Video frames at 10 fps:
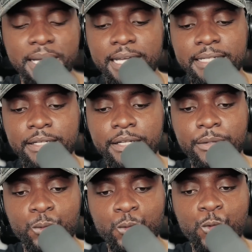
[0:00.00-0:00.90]
but
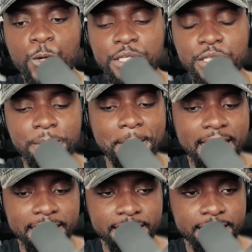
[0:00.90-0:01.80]
rich
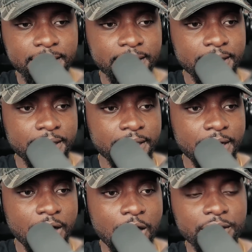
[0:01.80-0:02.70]
men
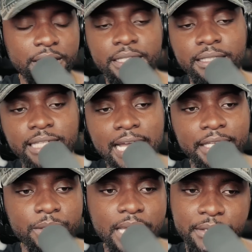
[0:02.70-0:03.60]
aren't gonna
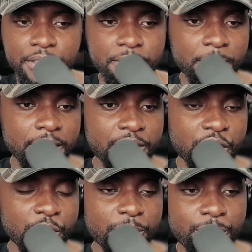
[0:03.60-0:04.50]
lock you down just
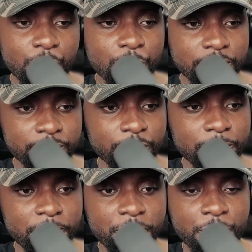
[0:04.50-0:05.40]
because you're
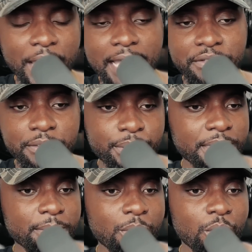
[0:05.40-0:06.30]
beautiful. You have to
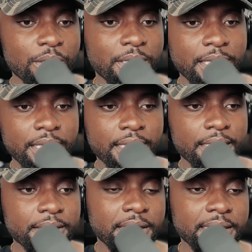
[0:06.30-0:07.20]
bring more
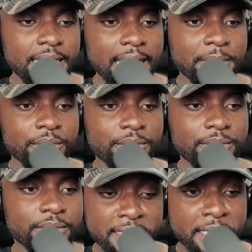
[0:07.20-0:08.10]
to the table.
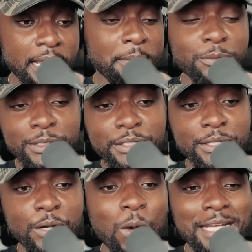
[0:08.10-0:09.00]
This next commenter
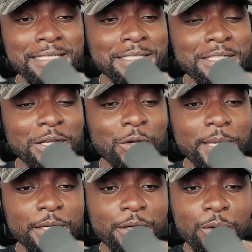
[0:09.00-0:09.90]
wants to know, why doesn't she go
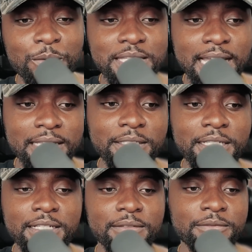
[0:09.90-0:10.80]
make her own
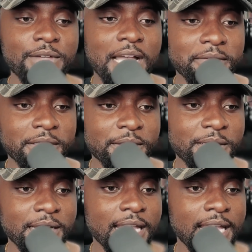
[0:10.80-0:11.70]
salary of
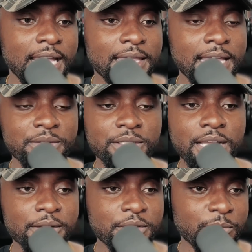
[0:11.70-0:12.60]
500 thousand
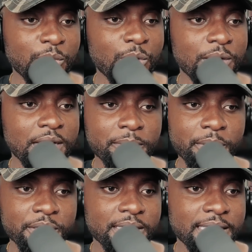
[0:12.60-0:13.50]
dollars or more. Another
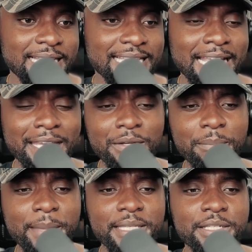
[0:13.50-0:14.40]
person says, I
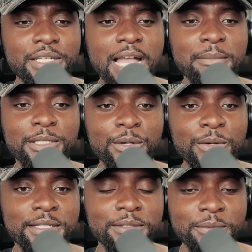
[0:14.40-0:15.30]
hear the message. I'm
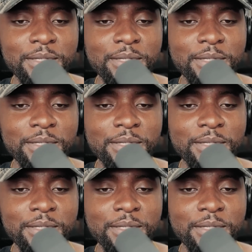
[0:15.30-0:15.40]
annoyed